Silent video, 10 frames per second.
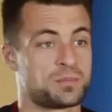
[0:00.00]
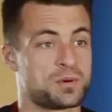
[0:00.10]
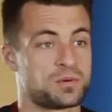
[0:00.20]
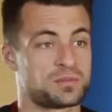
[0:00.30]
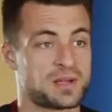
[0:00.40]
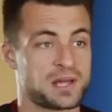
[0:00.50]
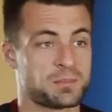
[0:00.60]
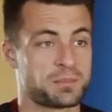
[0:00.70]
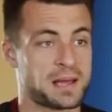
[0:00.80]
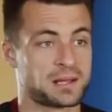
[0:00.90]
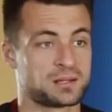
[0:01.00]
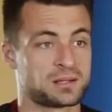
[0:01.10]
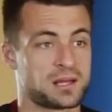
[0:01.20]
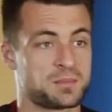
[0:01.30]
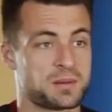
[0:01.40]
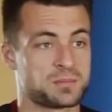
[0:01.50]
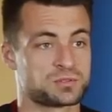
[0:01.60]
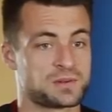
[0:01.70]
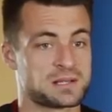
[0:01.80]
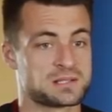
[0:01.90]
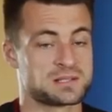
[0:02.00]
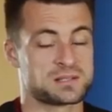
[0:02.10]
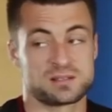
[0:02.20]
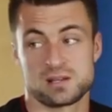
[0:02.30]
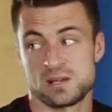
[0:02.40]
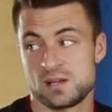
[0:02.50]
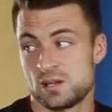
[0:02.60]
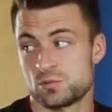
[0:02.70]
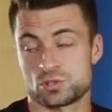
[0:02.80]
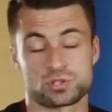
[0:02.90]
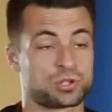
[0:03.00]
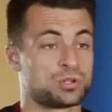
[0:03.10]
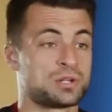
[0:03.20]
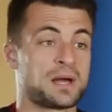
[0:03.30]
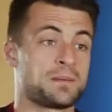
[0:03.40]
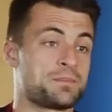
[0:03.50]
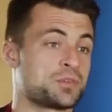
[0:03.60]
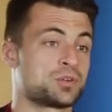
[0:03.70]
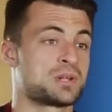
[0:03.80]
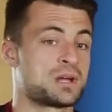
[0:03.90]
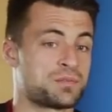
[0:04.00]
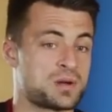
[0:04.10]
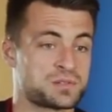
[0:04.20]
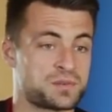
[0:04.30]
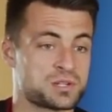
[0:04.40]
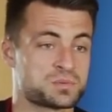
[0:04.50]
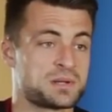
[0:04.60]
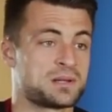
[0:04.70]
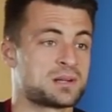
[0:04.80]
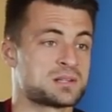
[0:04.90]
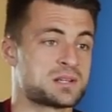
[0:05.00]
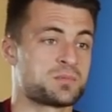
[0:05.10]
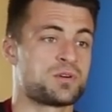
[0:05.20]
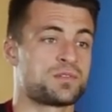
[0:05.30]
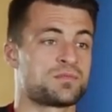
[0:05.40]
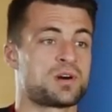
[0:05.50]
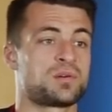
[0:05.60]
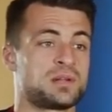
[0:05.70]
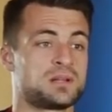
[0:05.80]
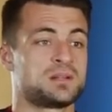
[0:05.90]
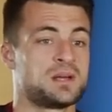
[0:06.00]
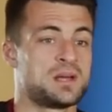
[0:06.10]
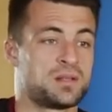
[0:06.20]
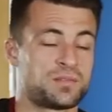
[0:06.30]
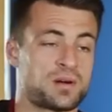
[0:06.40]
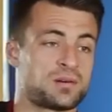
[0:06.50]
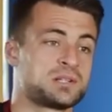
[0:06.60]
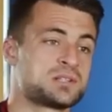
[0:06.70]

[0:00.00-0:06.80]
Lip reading: ball, of getting it back and getting in people's faces. And it was just a good day for us, first win. Like I said, we're off and rolling and thoroughly